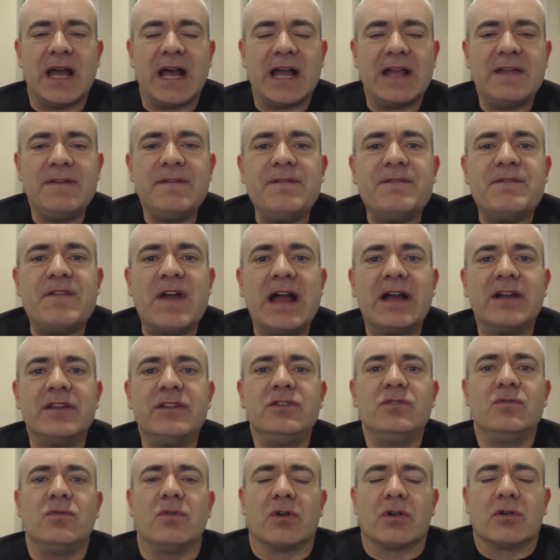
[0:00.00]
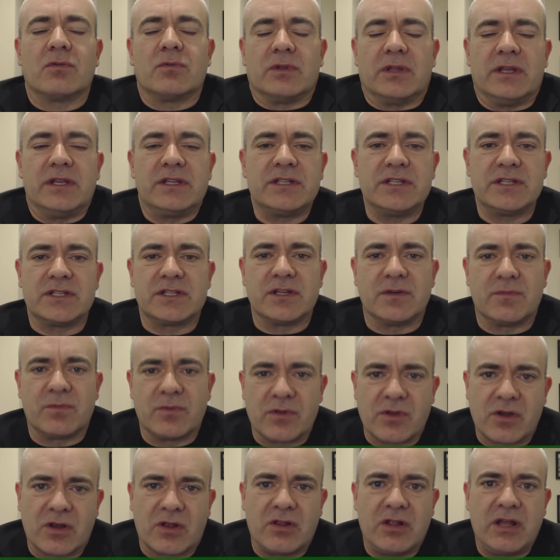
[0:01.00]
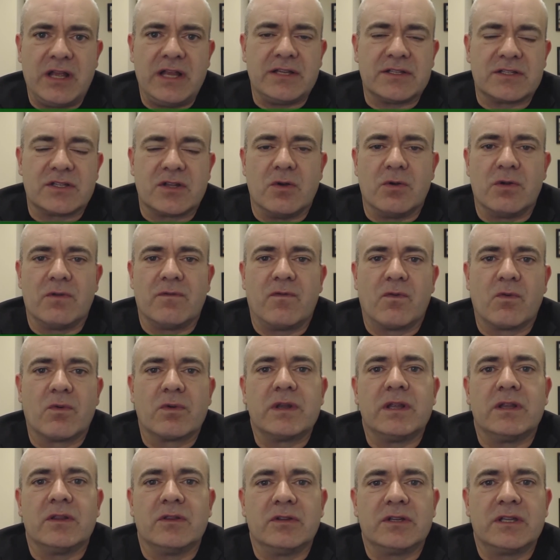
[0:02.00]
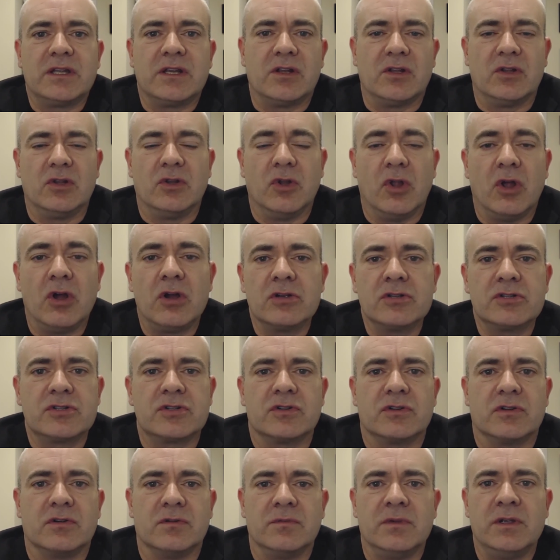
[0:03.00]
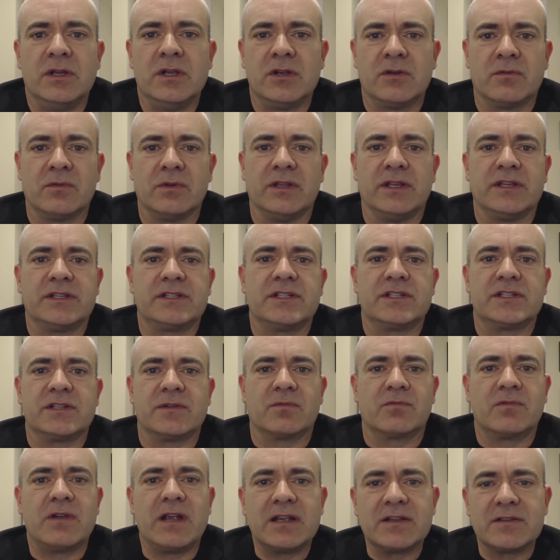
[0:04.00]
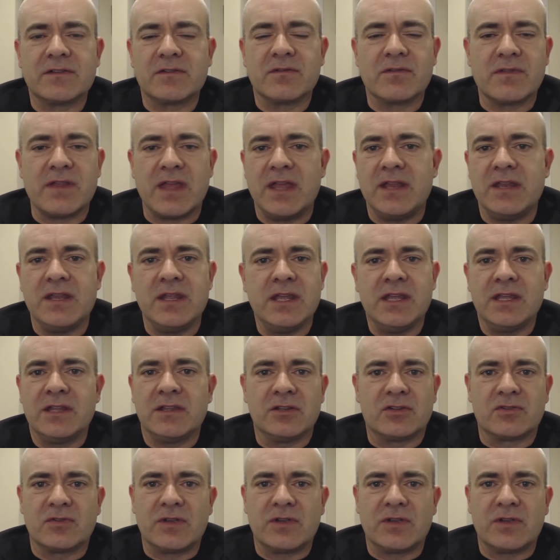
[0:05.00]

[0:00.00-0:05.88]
I value our relationship with our clients going forward and look at a long-term relationship rather than the